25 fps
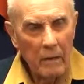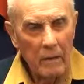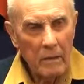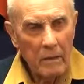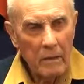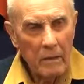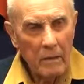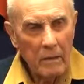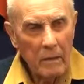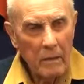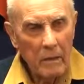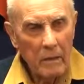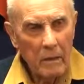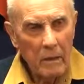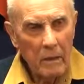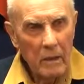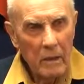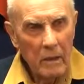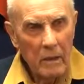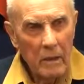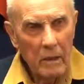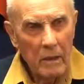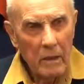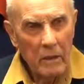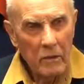He
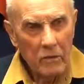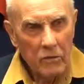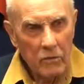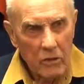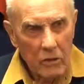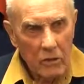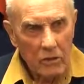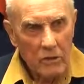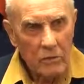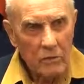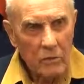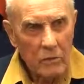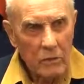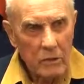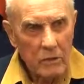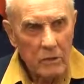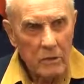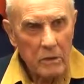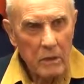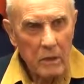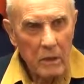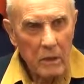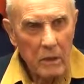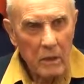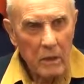just
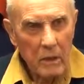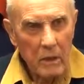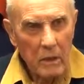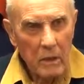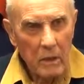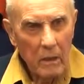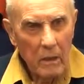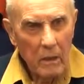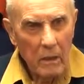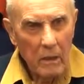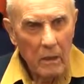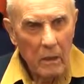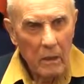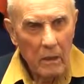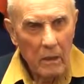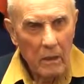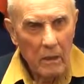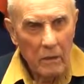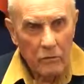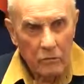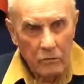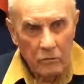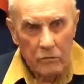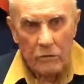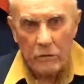was
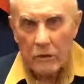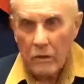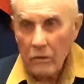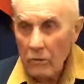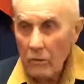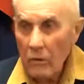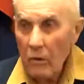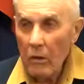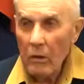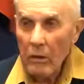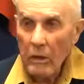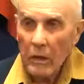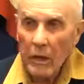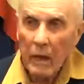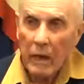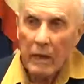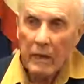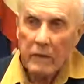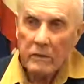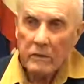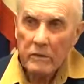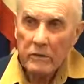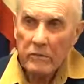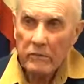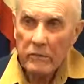interested in all
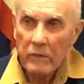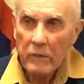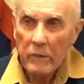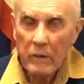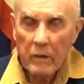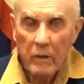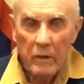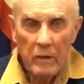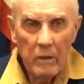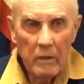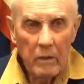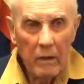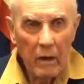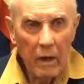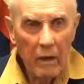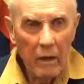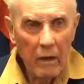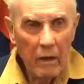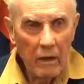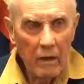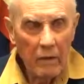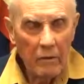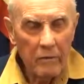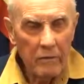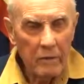kinds of
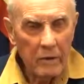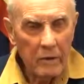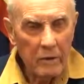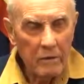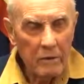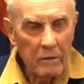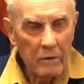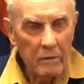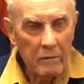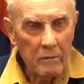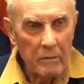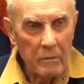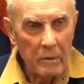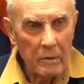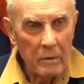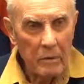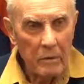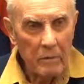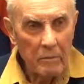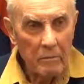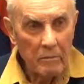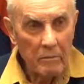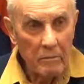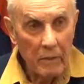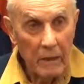things,
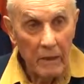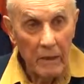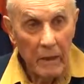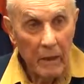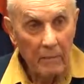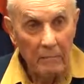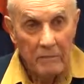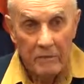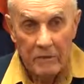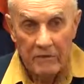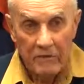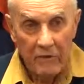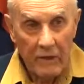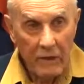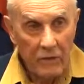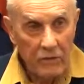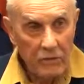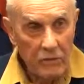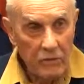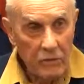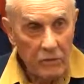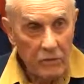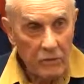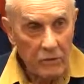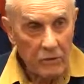and made
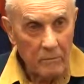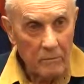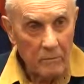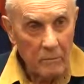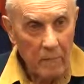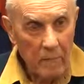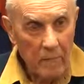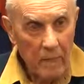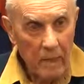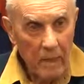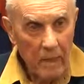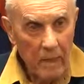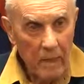observations, and